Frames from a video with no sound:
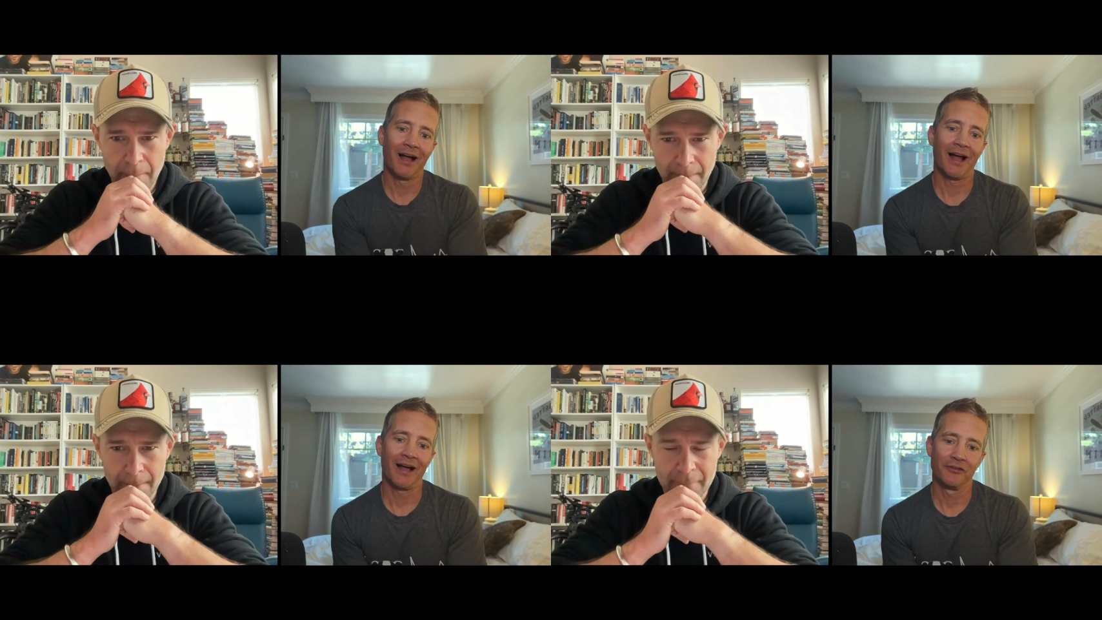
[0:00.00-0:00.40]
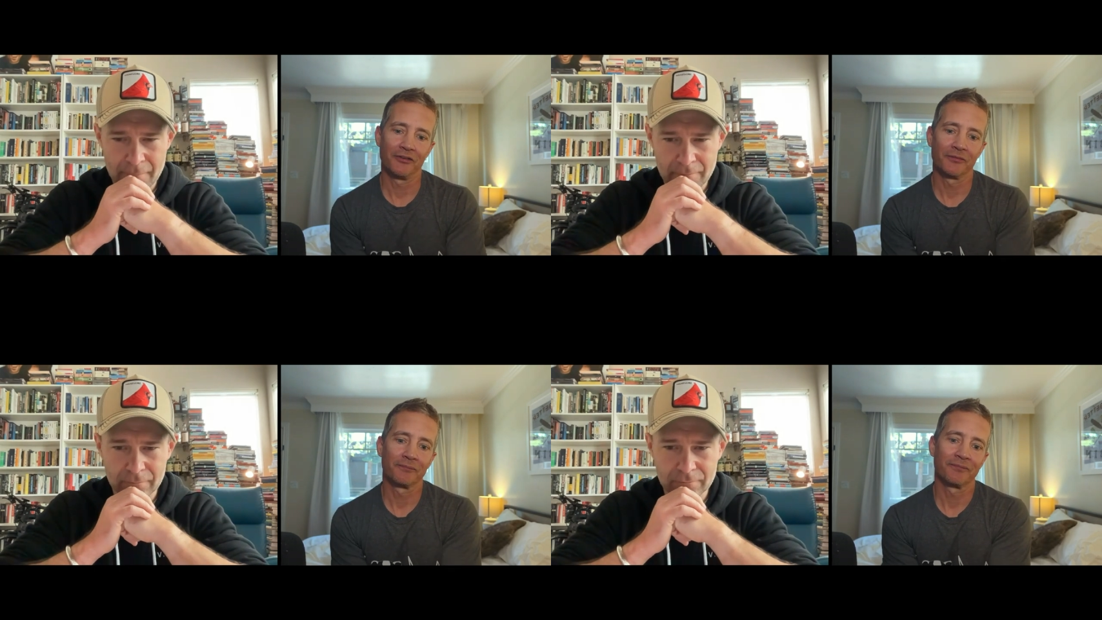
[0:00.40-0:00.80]

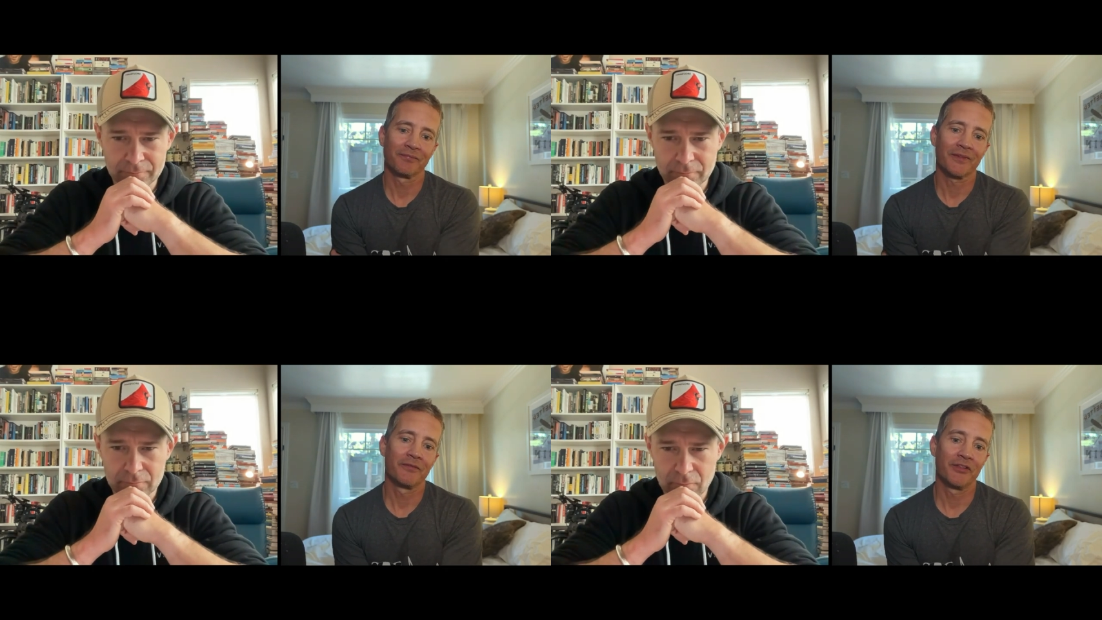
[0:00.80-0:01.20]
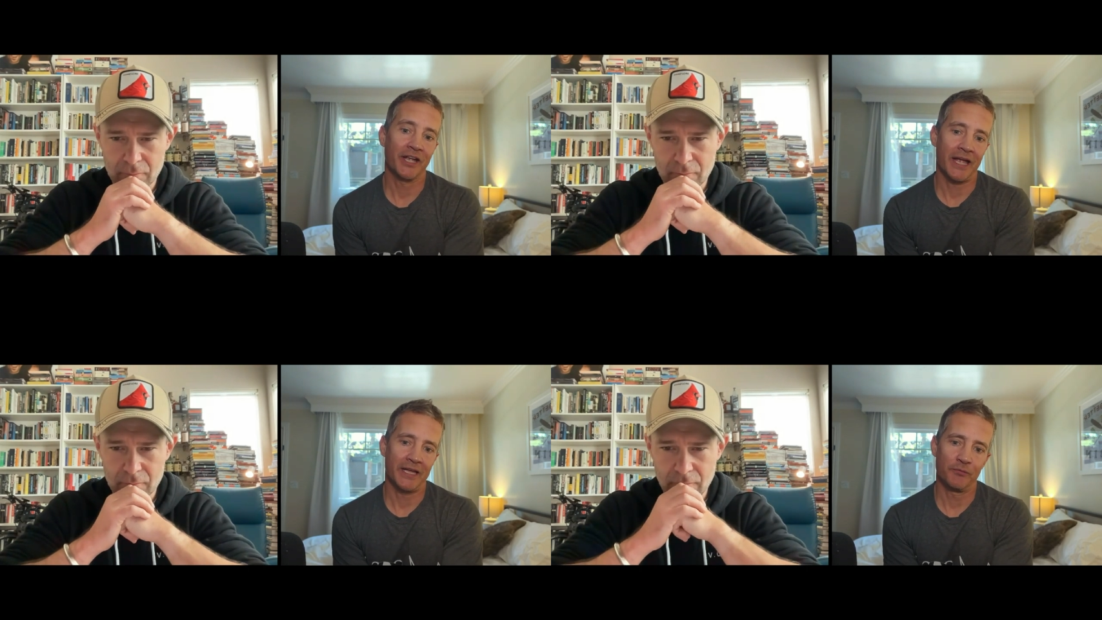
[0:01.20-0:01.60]
Speaker 1: And the
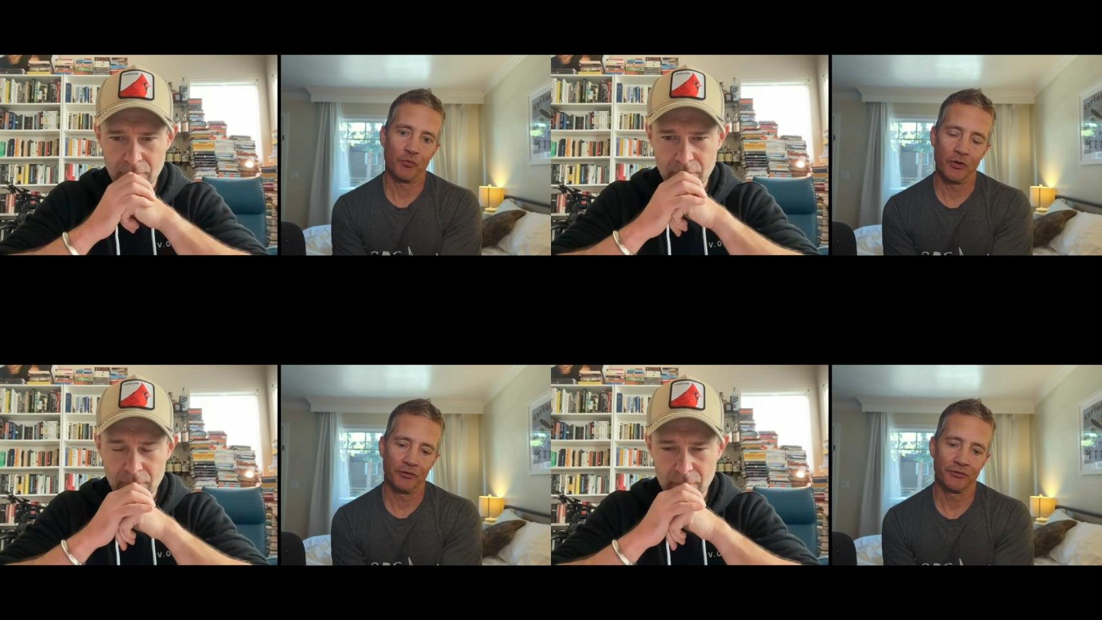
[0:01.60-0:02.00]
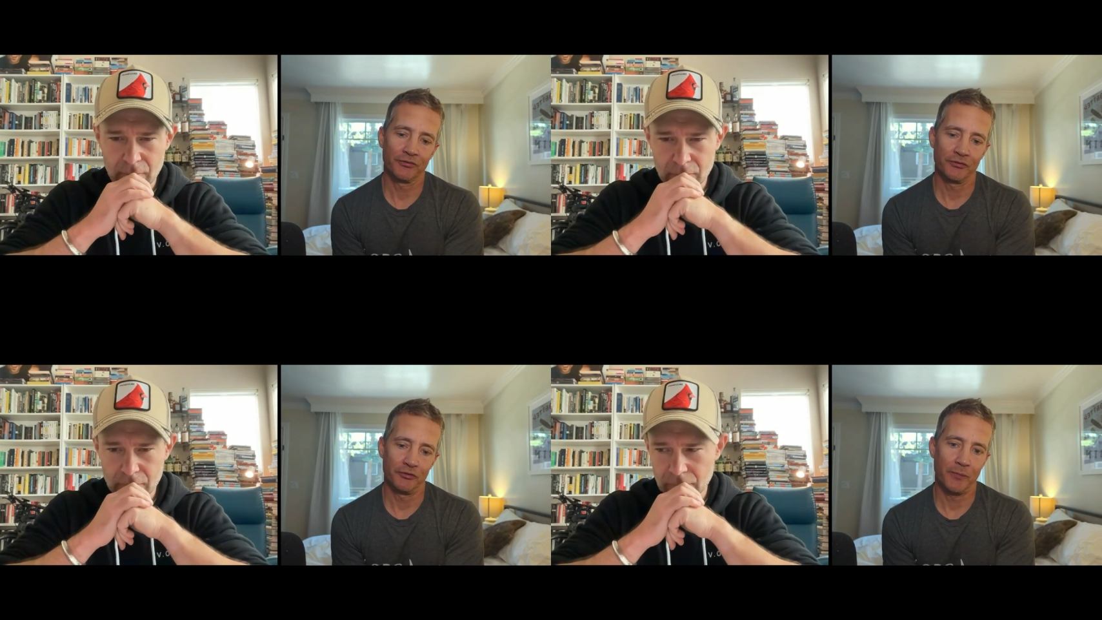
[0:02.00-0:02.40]
game was
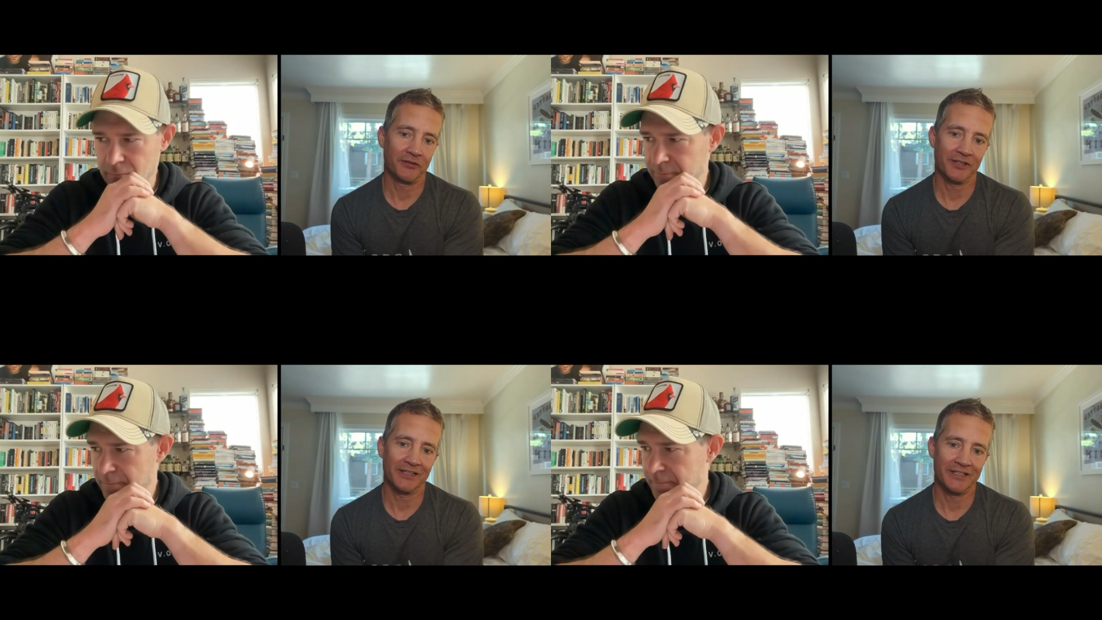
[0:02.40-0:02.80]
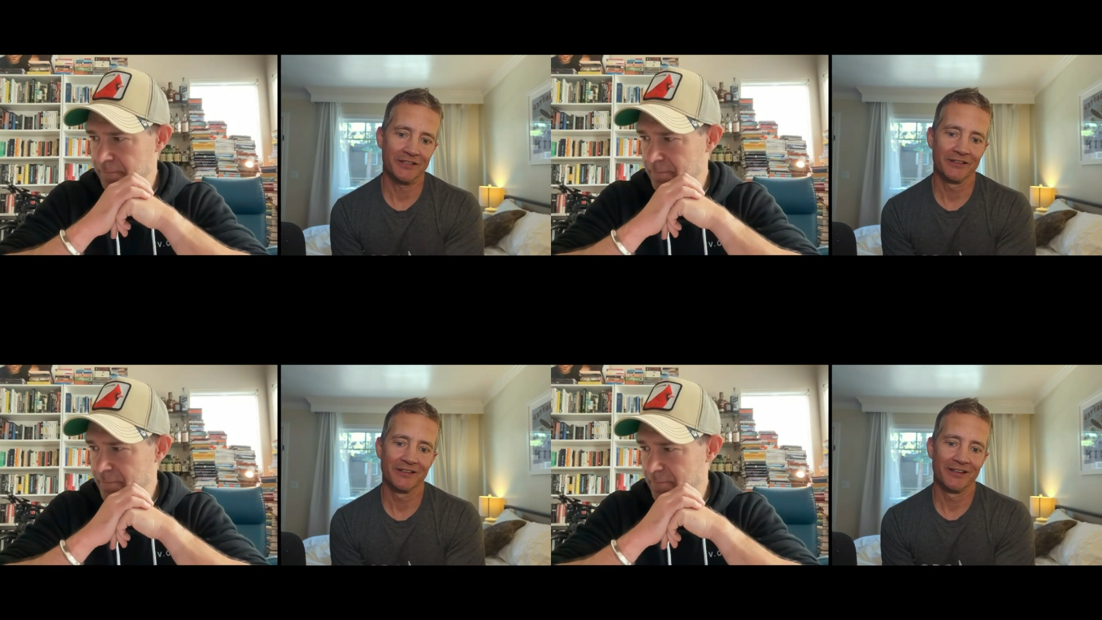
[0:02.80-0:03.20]
to
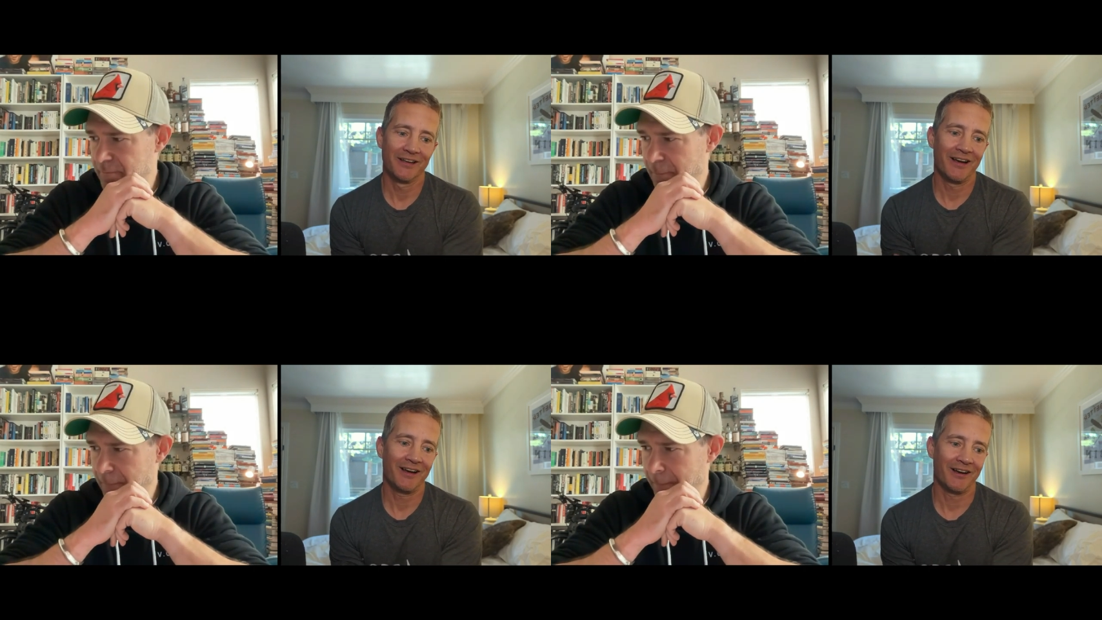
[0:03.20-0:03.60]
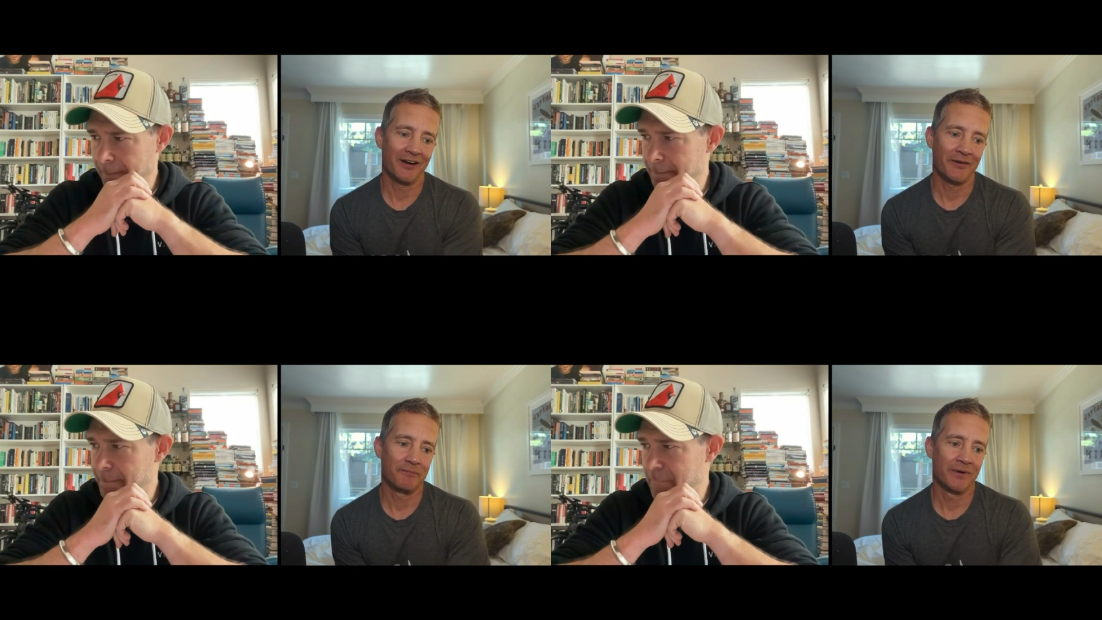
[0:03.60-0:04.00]
basically
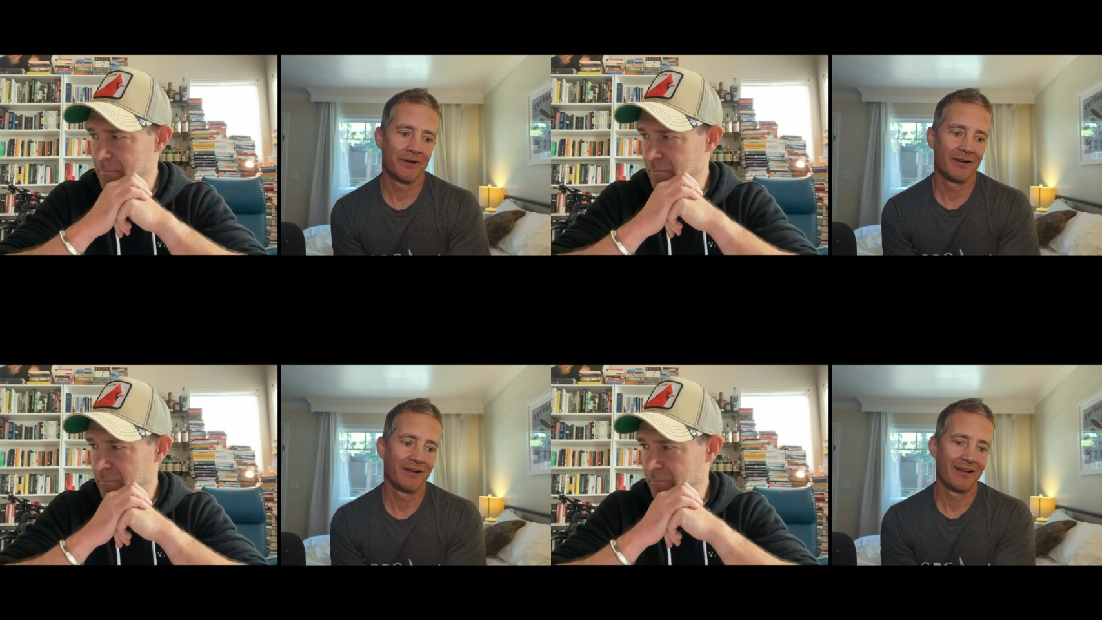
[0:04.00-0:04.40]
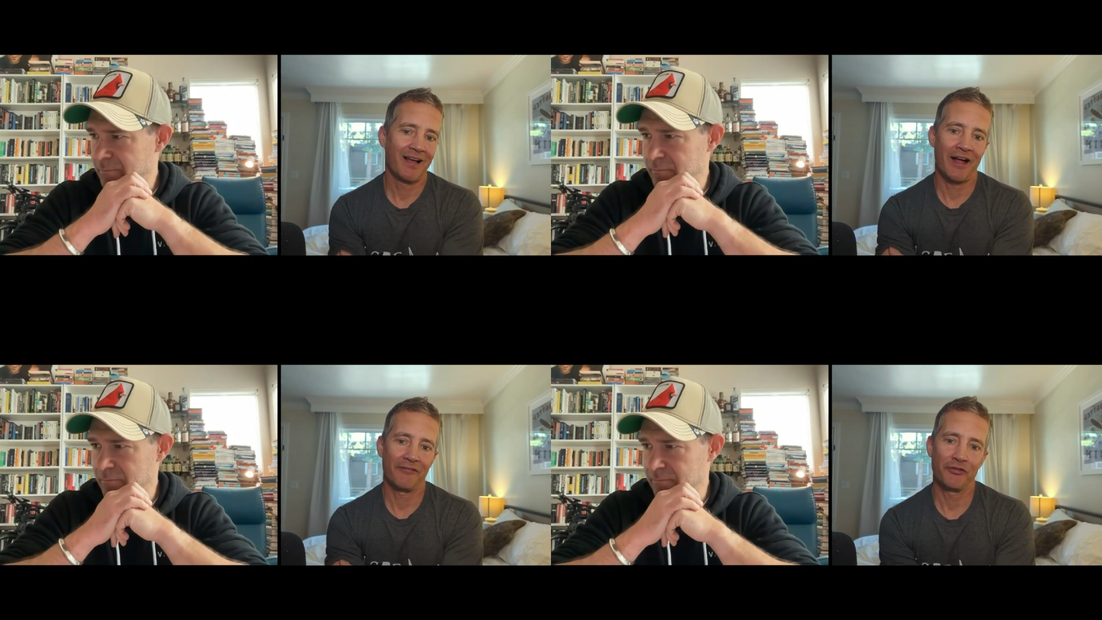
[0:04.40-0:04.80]

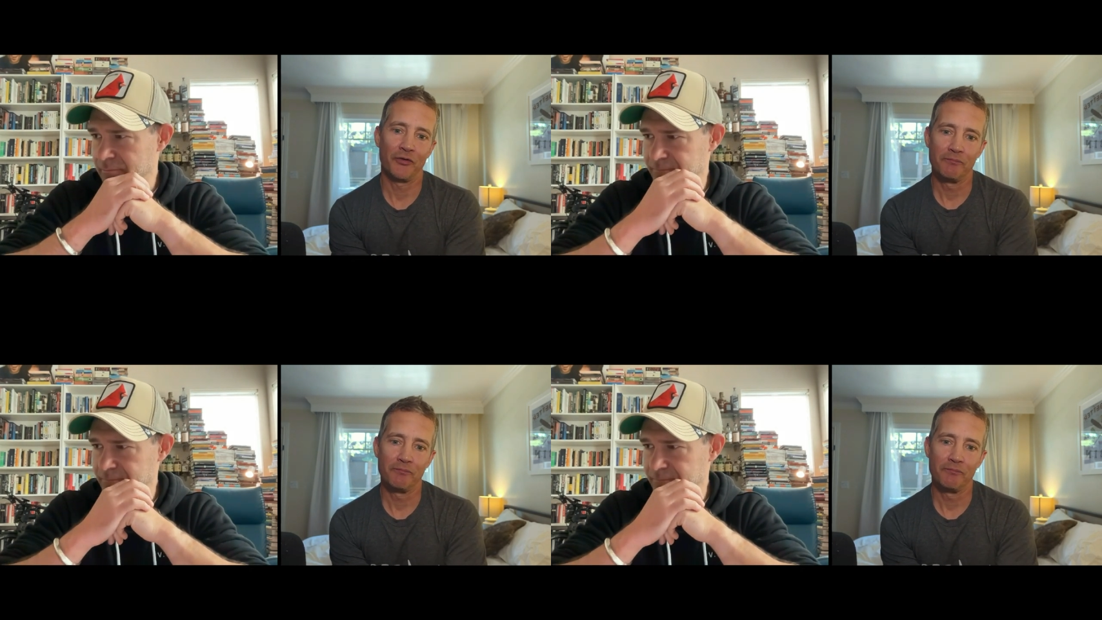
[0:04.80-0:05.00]
have